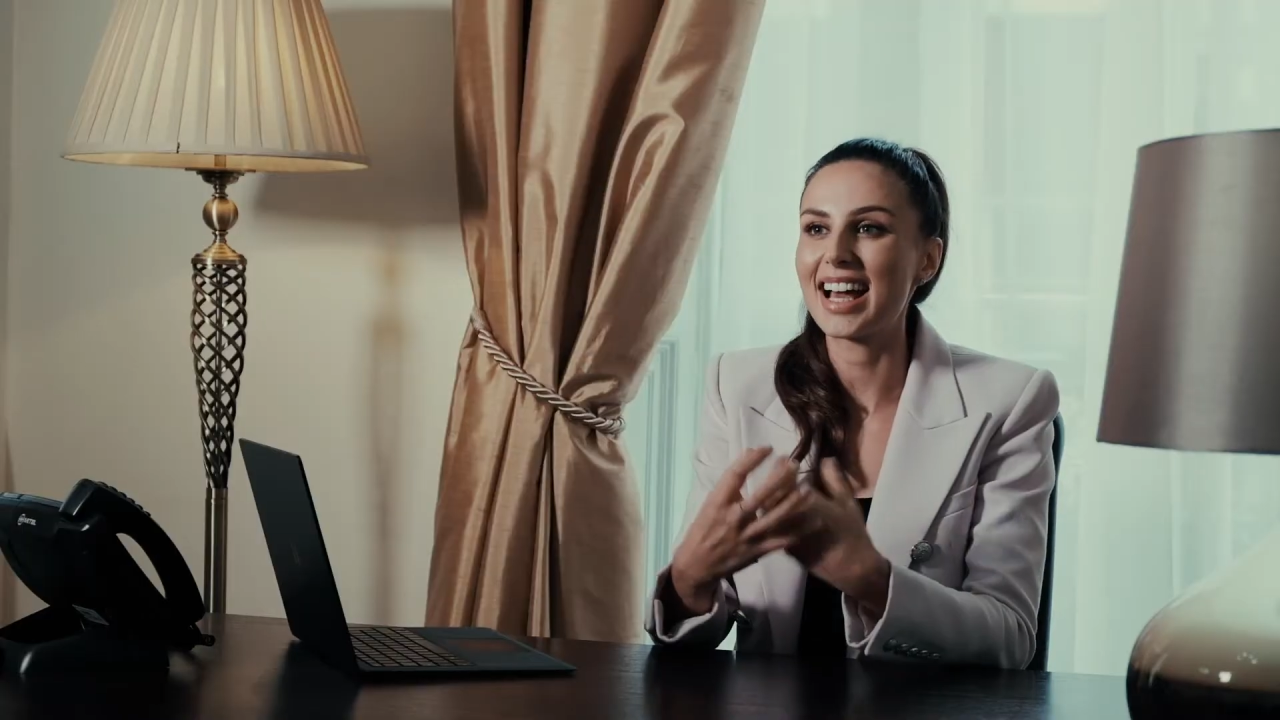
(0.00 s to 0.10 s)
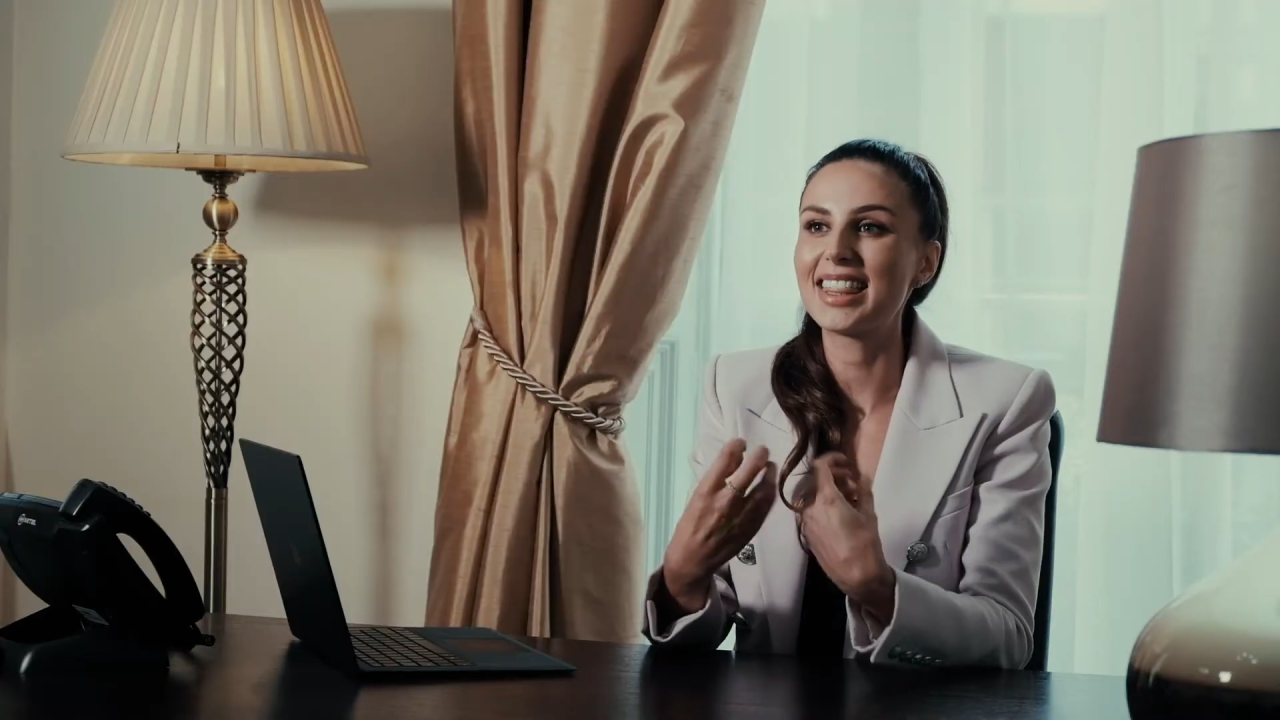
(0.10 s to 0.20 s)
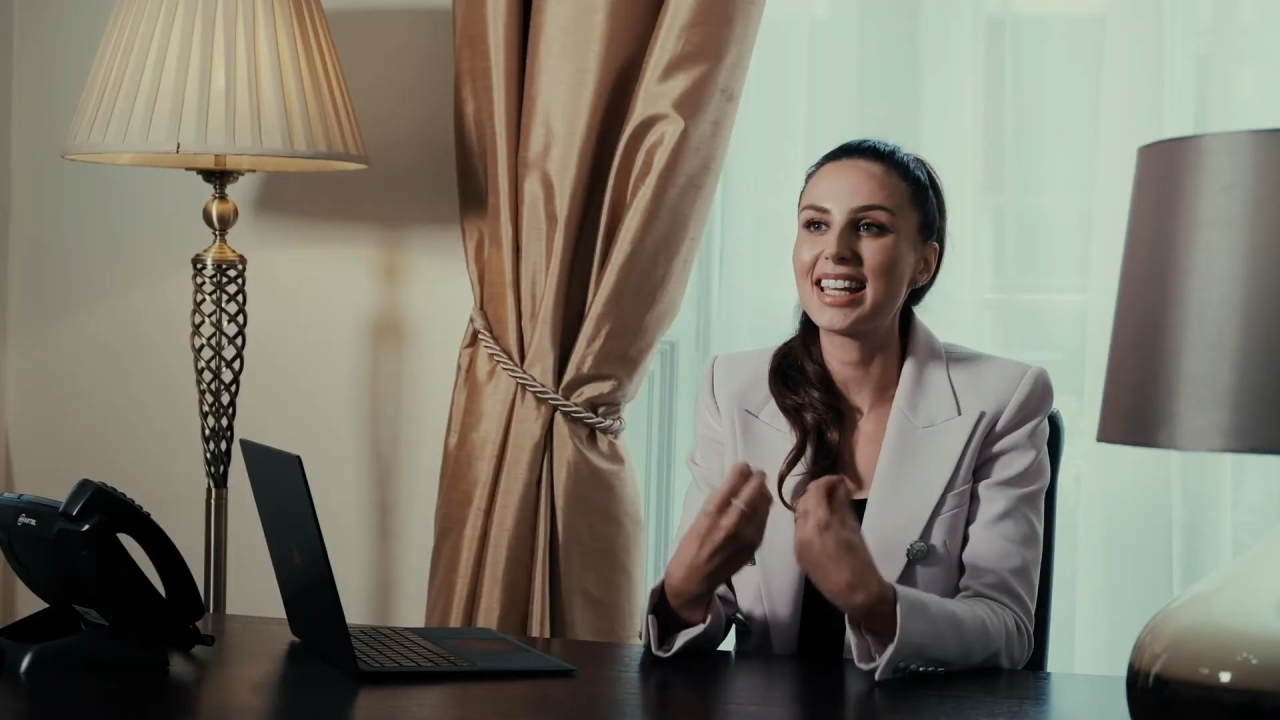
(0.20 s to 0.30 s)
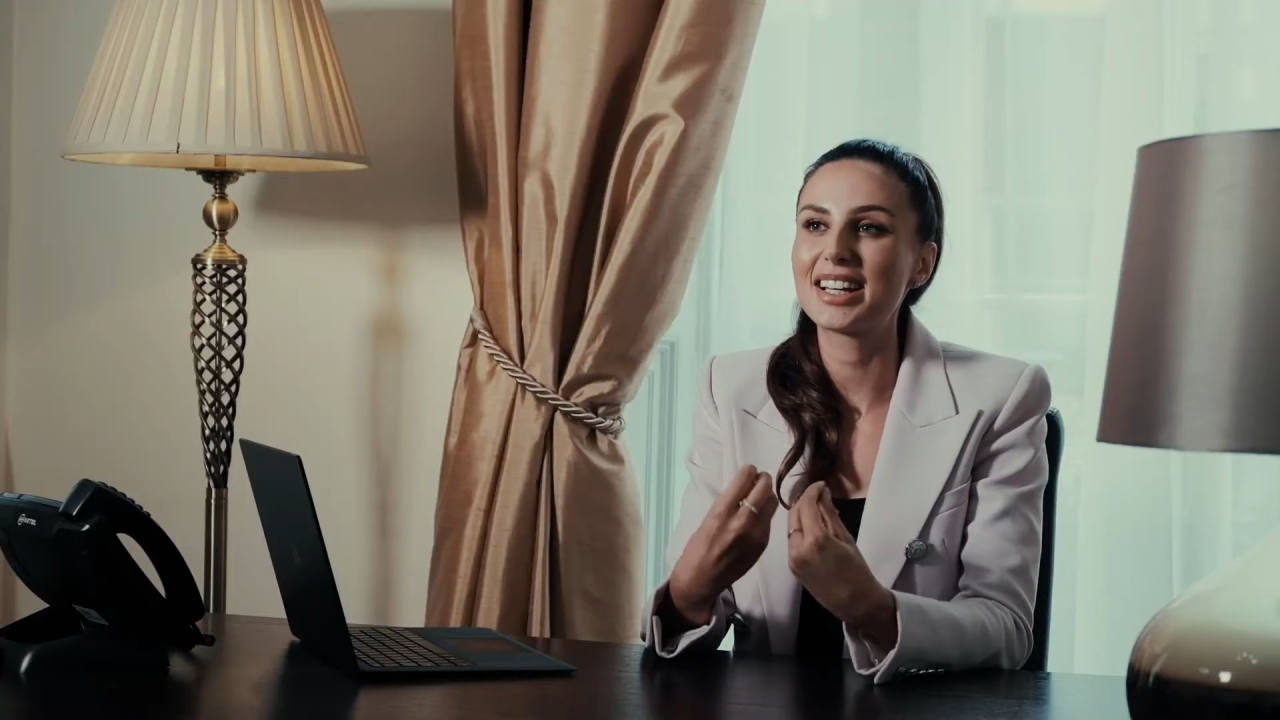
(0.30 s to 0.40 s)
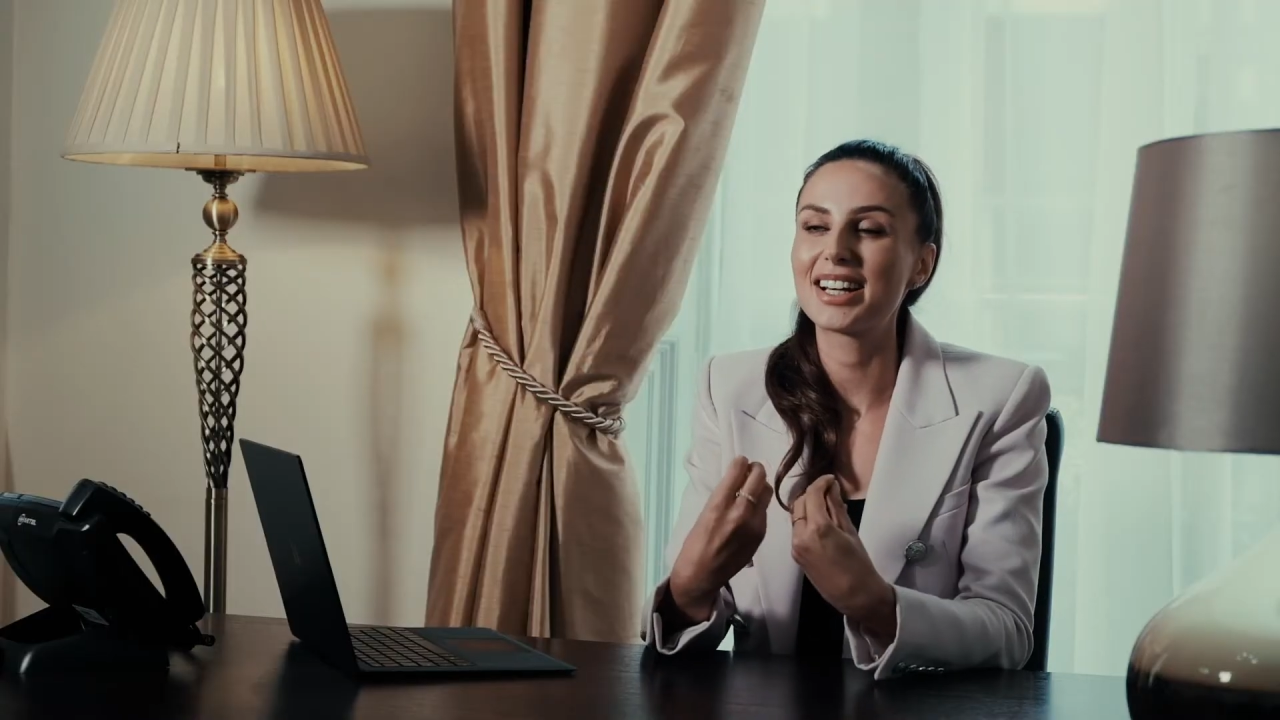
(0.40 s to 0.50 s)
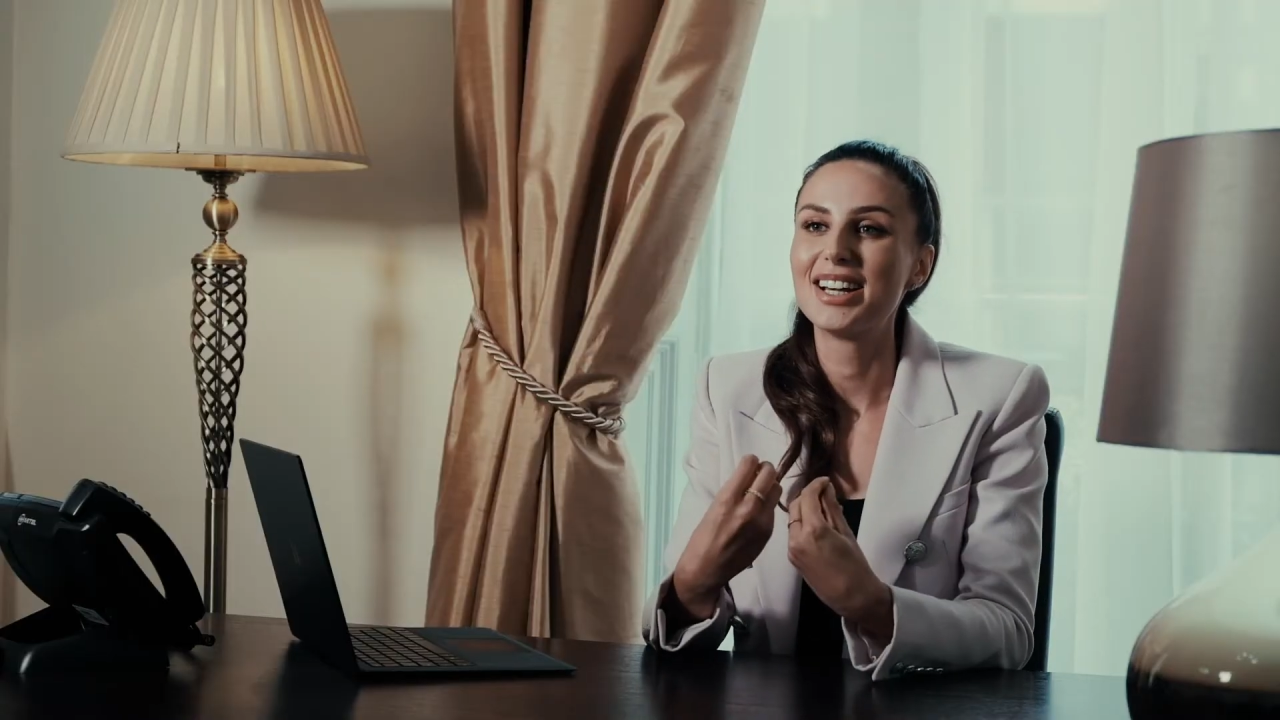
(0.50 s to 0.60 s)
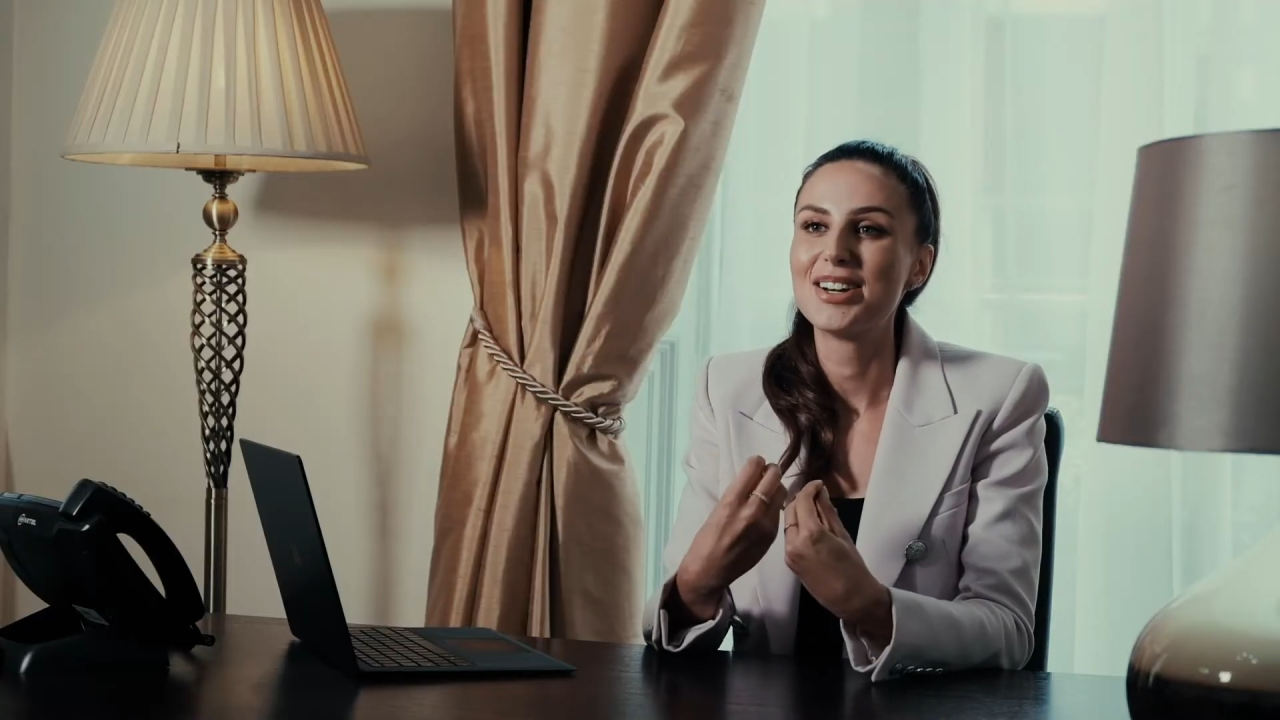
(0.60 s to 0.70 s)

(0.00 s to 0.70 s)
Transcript: I think